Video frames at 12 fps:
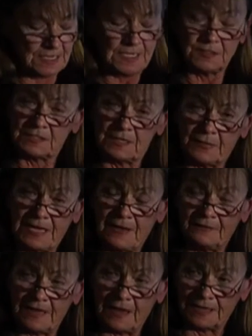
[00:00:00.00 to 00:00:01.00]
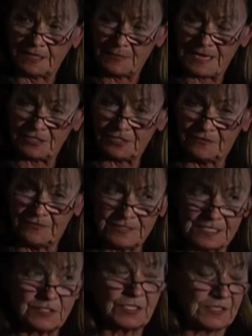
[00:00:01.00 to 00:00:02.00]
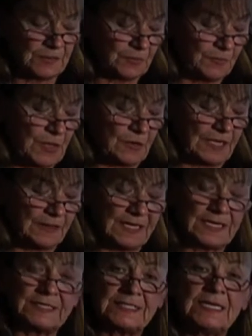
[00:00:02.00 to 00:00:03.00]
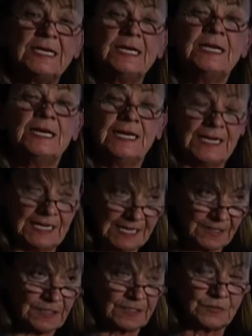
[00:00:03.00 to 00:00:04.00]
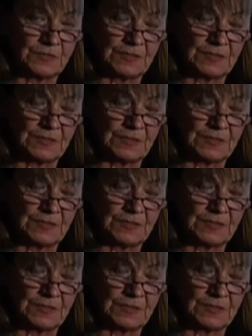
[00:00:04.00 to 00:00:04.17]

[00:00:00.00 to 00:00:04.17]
So now we have the occupational physicians promoting this, industry